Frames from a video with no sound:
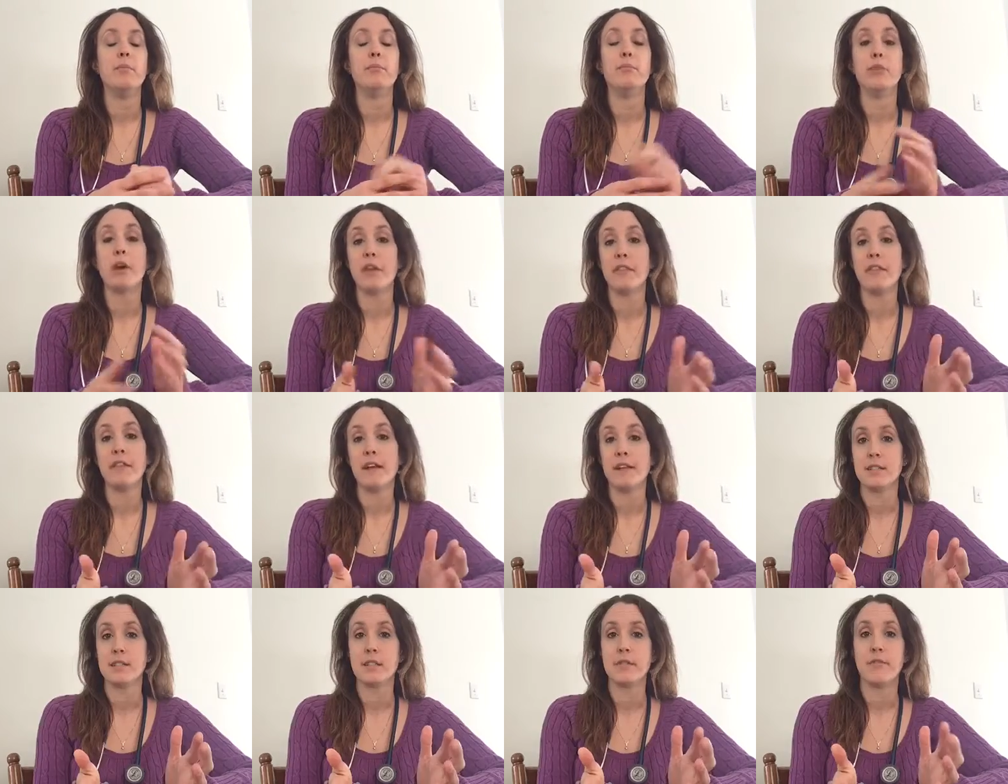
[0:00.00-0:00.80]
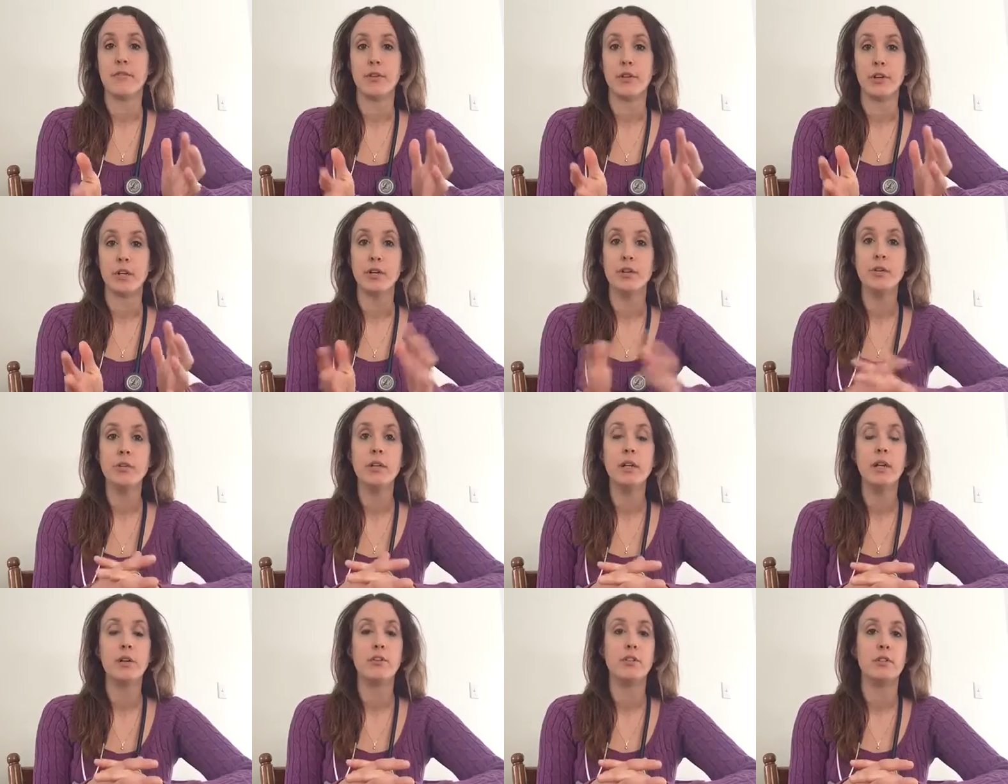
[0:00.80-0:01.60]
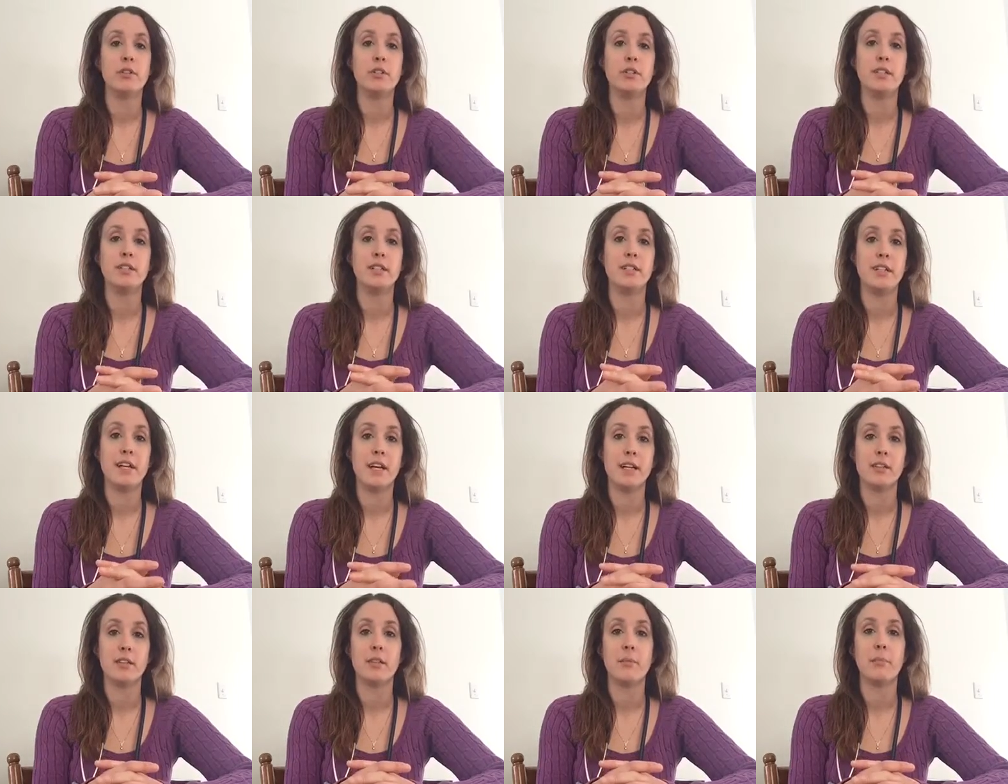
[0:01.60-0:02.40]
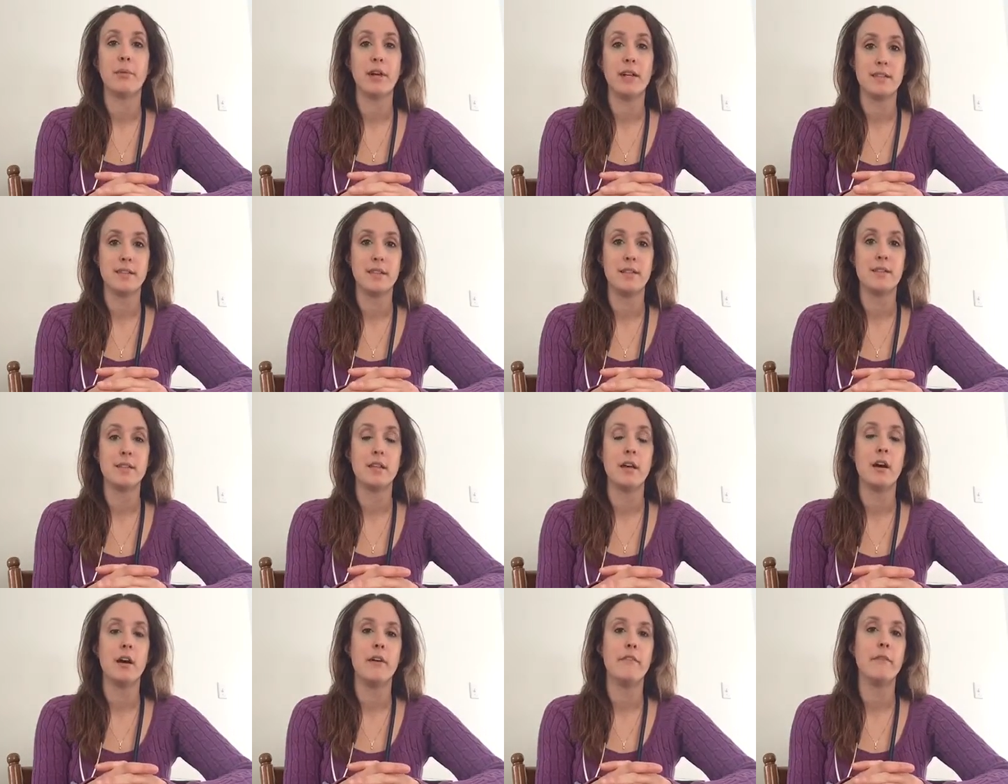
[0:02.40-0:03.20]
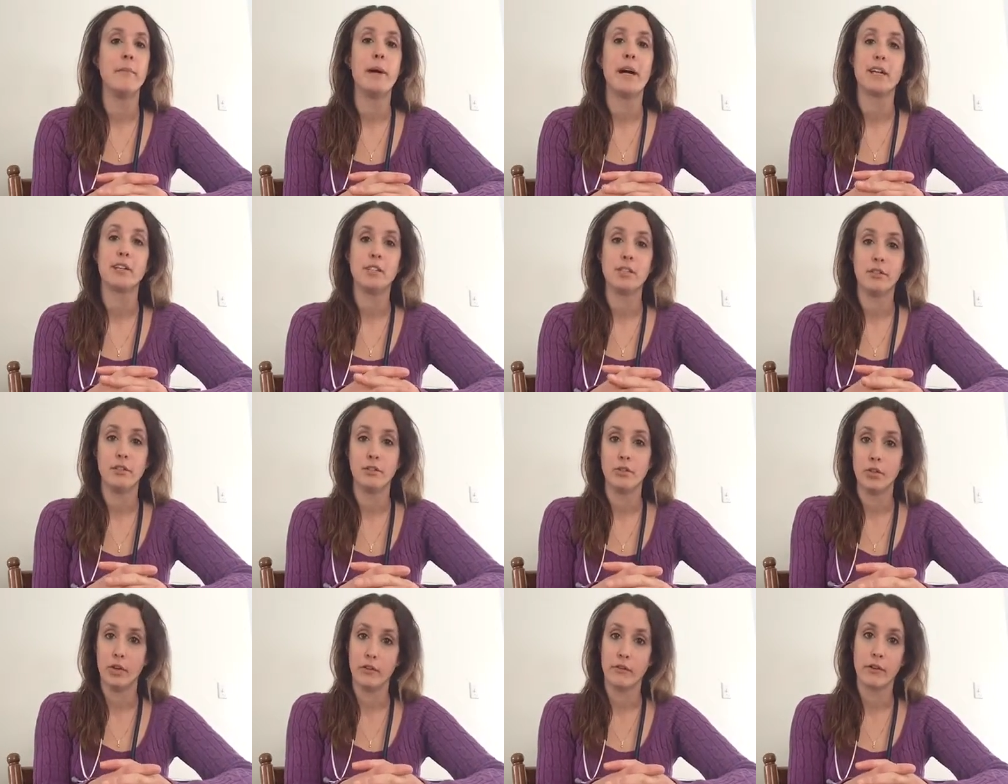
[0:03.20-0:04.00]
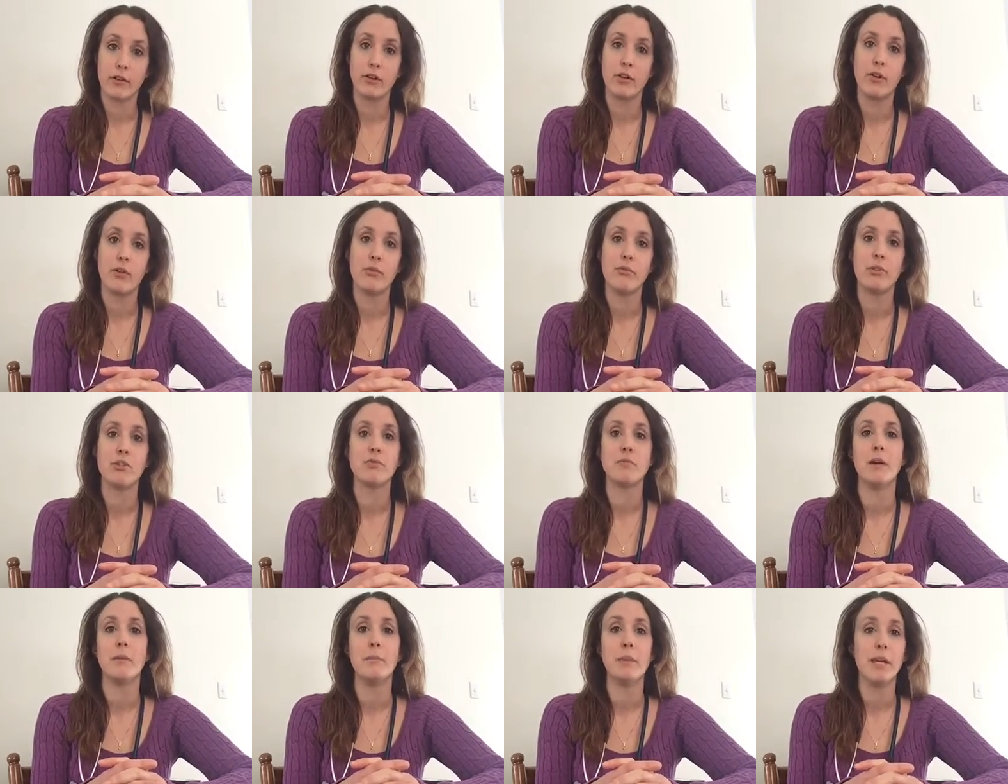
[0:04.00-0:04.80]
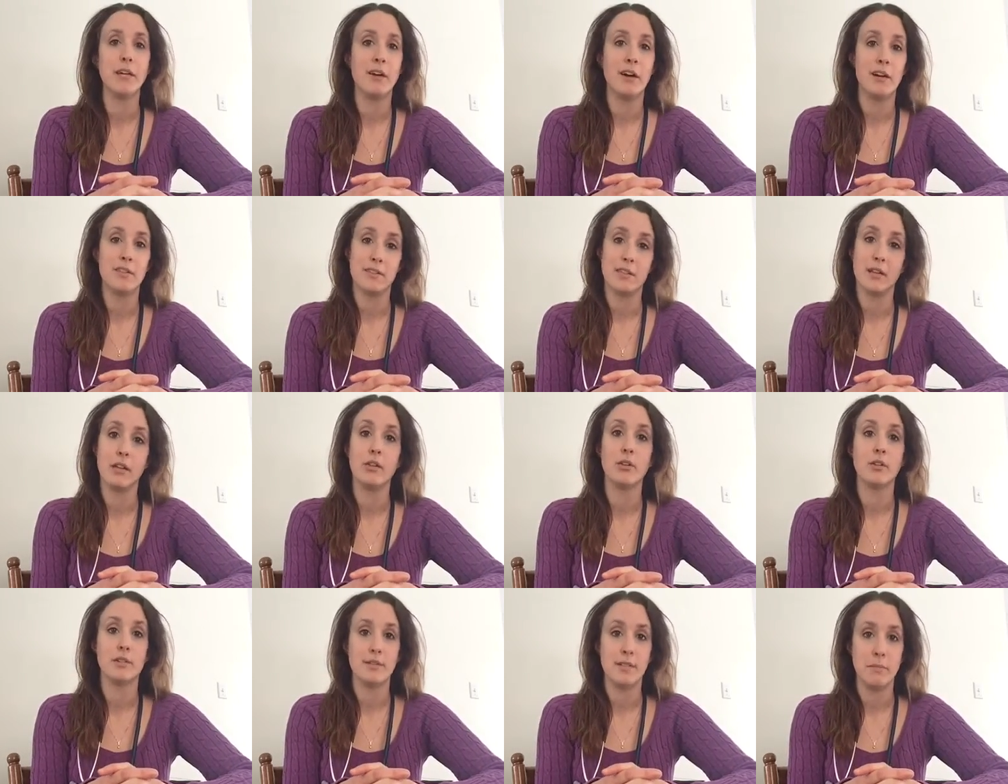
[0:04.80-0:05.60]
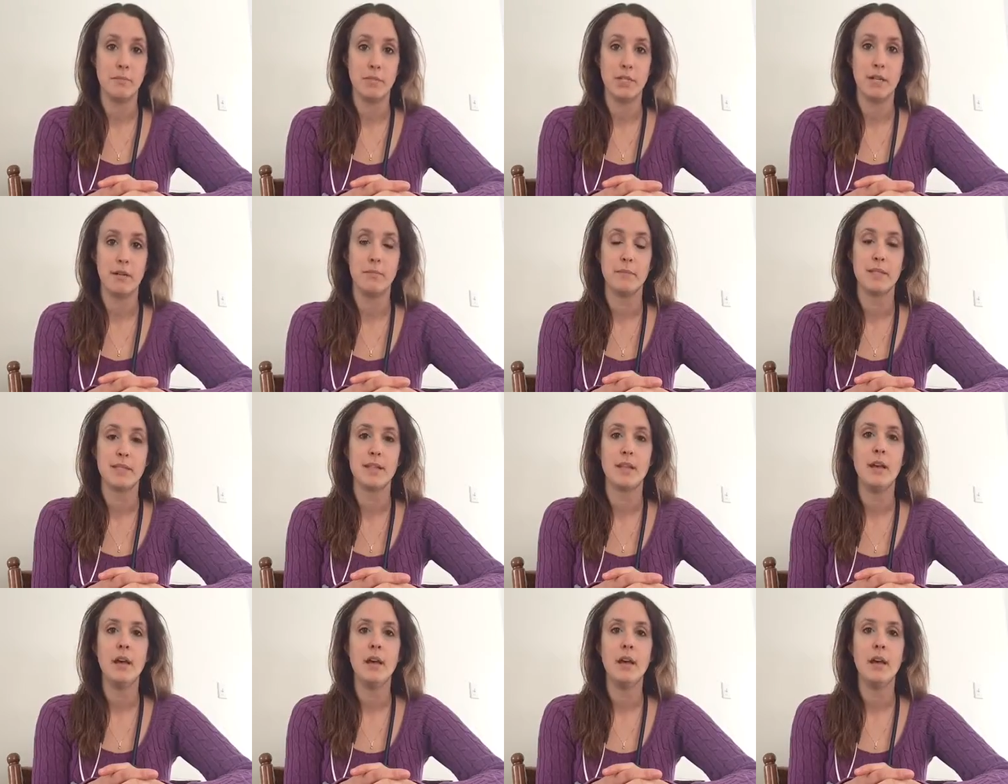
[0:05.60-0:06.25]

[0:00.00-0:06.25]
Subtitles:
breath test for you in order to detect the presence of a bacterial overgrowth, which might be causing your symptoms.